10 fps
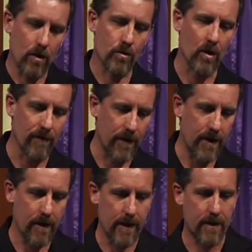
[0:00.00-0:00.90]
goes over
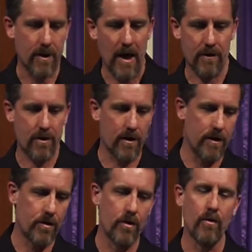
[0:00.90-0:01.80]
there, he talks to
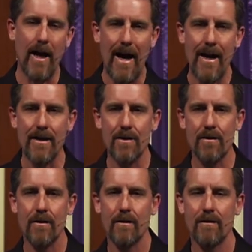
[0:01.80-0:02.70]
these two
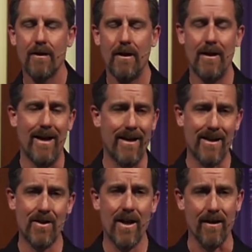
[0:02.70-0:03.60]
guys, and
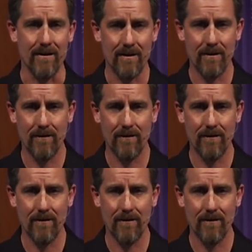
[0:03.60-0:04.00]
that's it.